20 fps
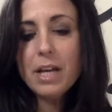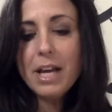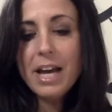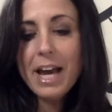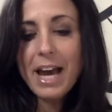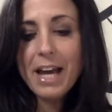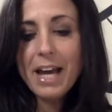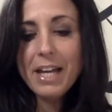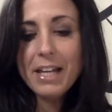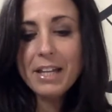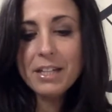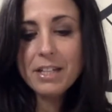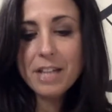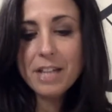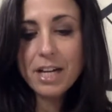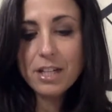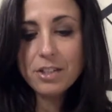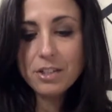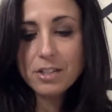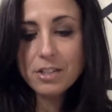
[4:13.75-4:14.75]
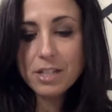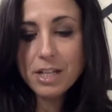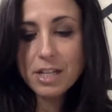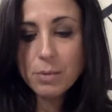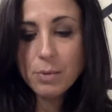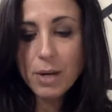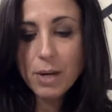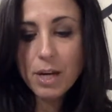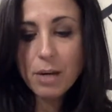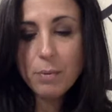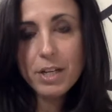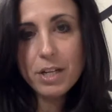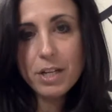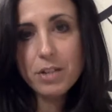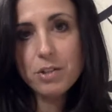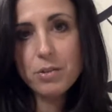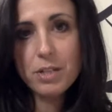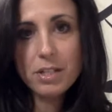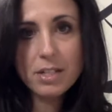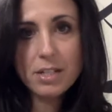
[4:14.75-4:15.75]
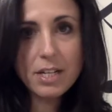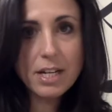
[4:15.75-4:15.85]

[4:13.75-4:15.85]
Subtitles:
and the doctor says, well, we can do this